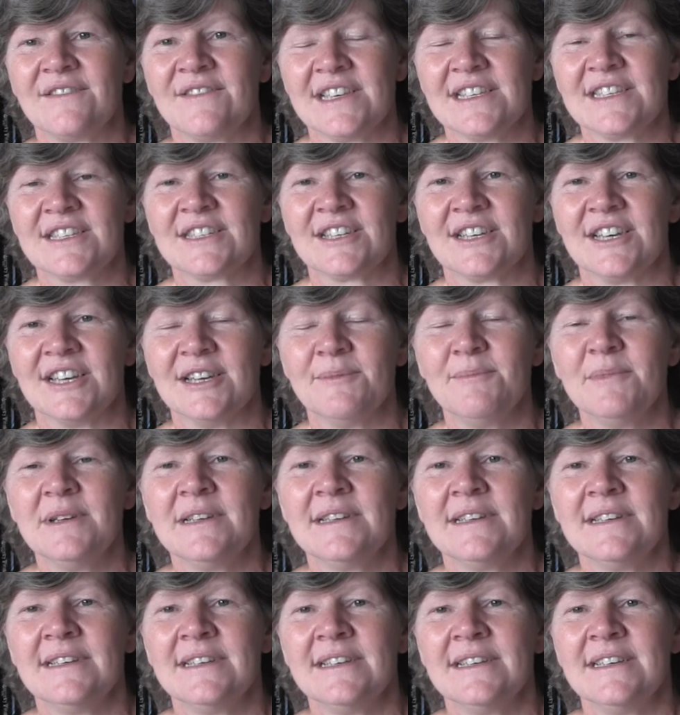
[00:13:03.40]
of this term,
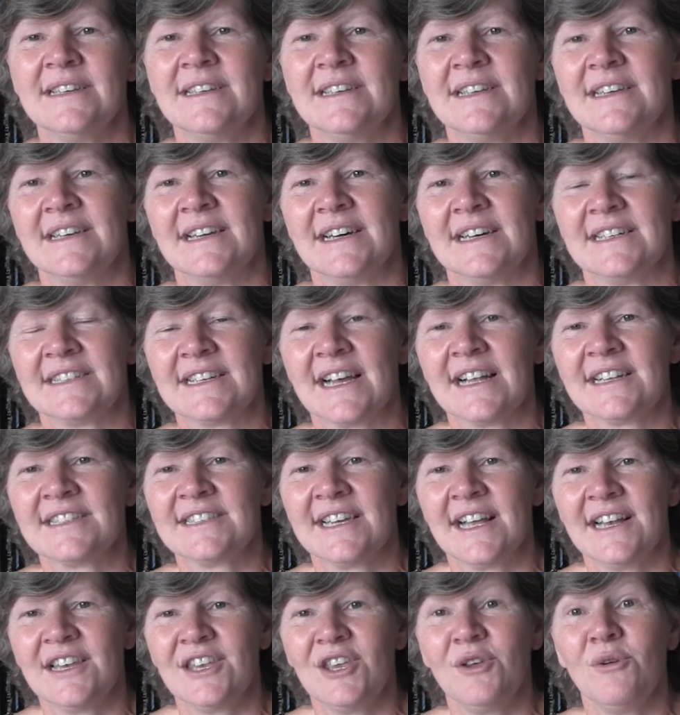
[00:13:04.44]
and I'll
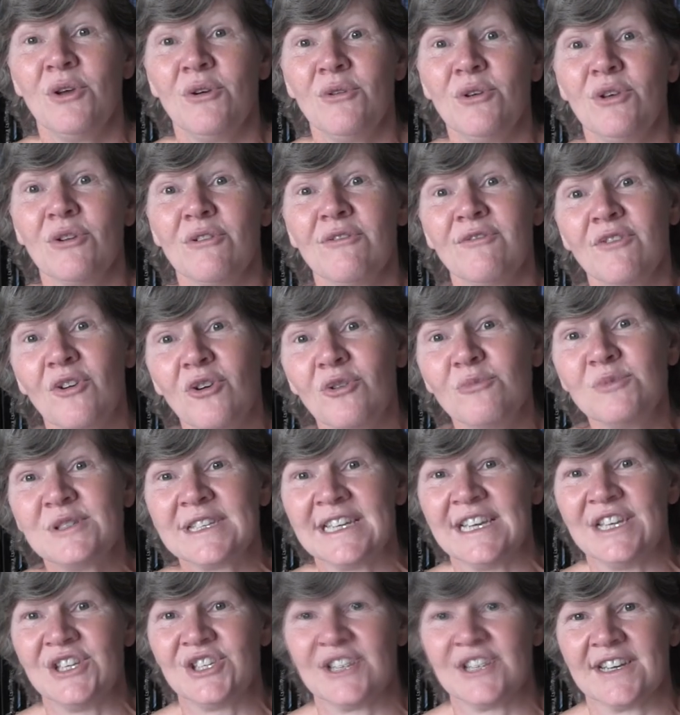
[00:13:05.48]
tell you who your form
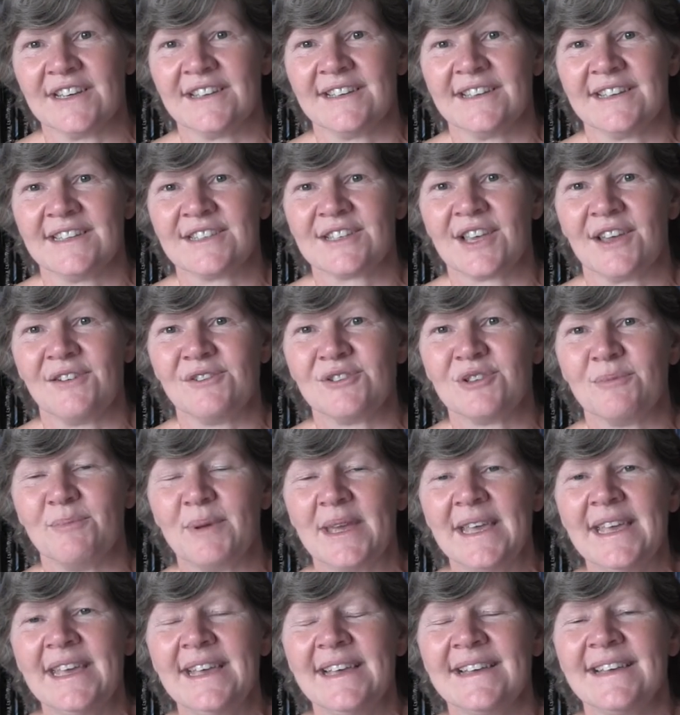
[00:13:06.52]
teacher is going to
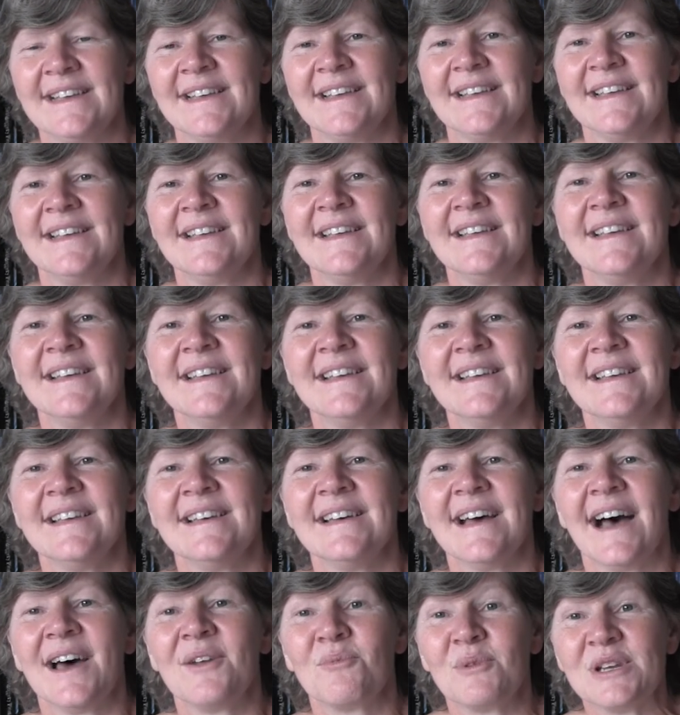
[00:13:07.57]
be
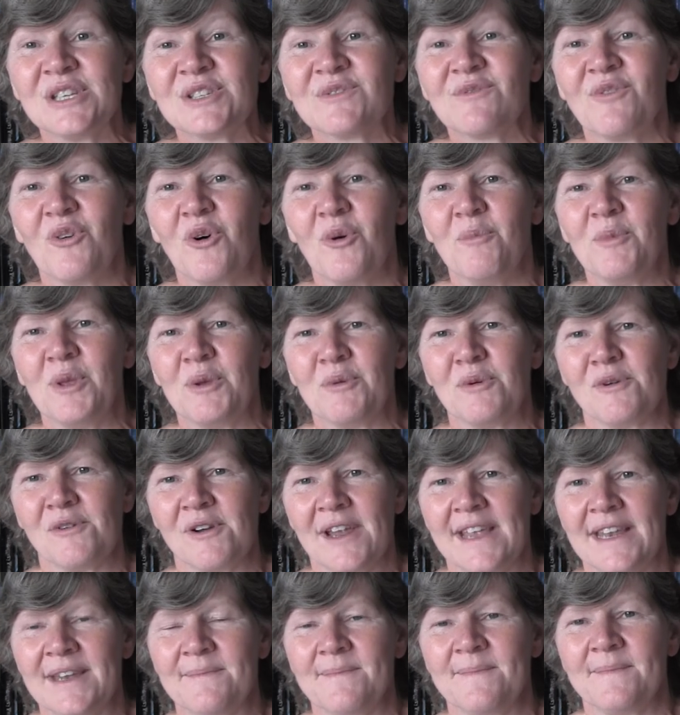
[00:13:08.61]
and which form you are
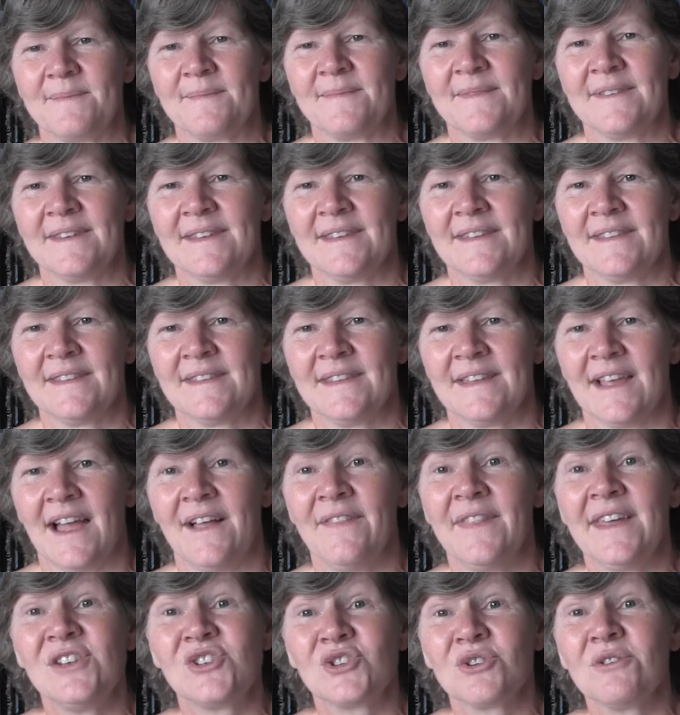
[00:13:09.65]
in.
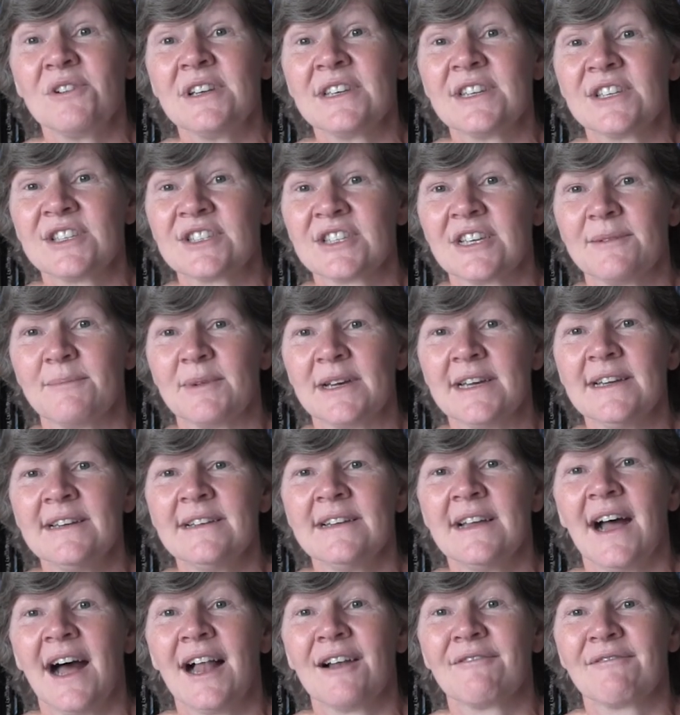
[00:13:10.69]
And then during the
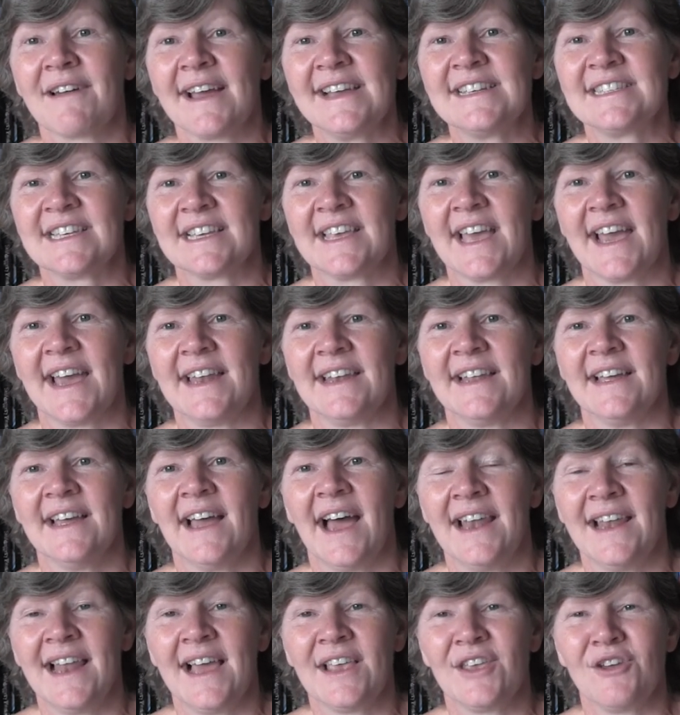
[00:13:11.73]
summer, I'll write again
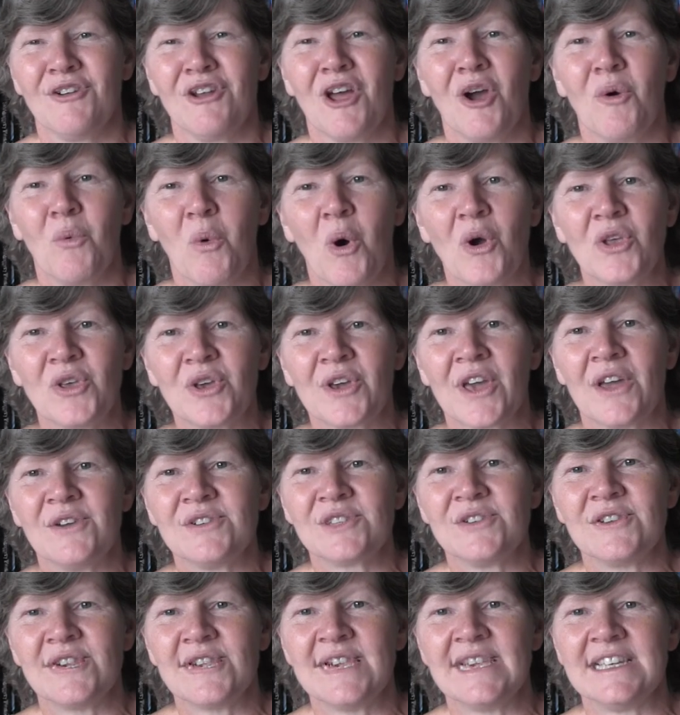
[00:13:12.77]
and let you know what you're going
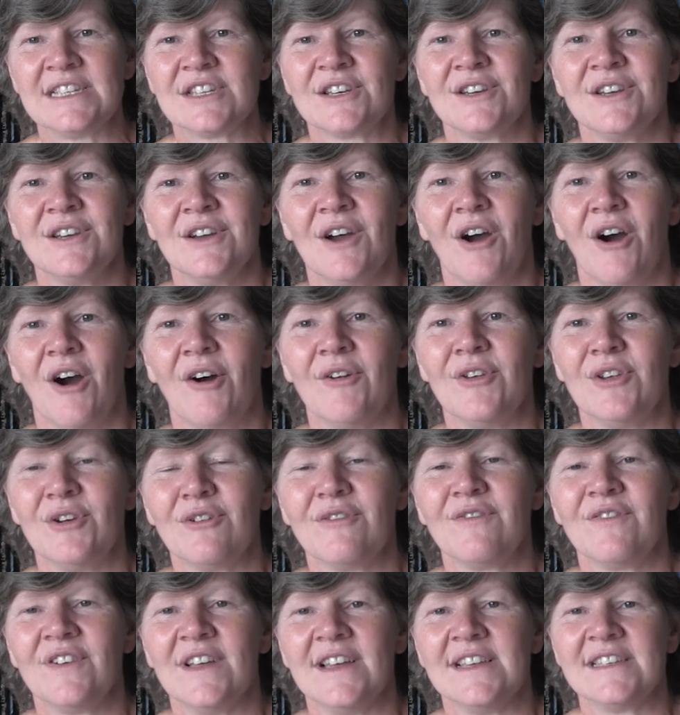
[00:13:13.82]
to need on your
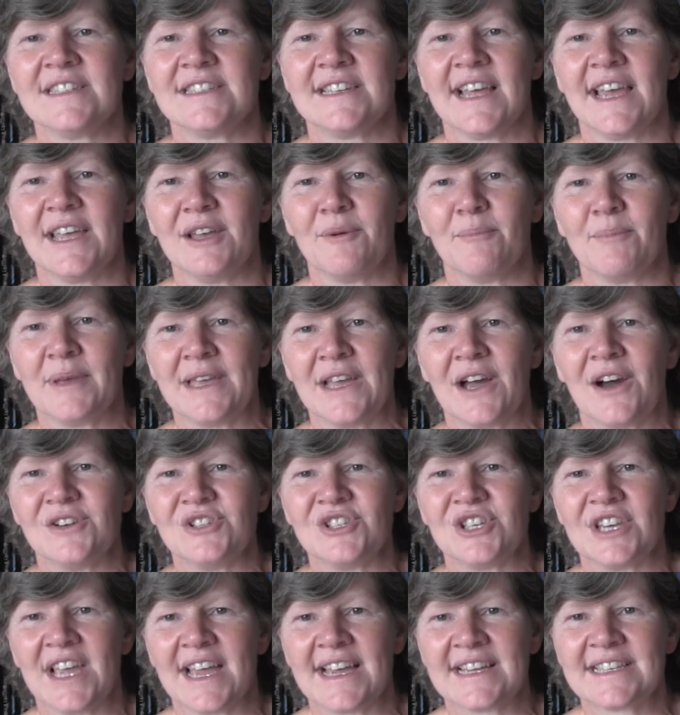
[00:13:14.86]
first day at
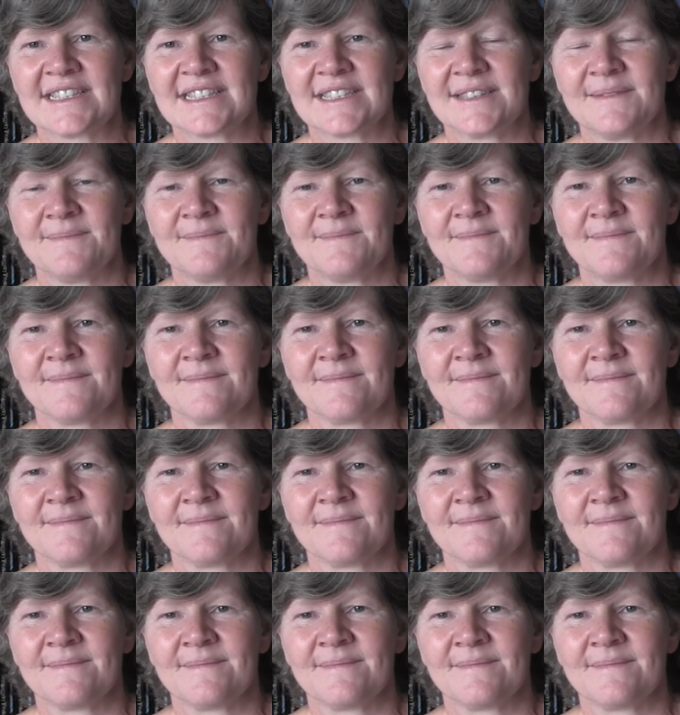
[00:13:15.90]
BRGS.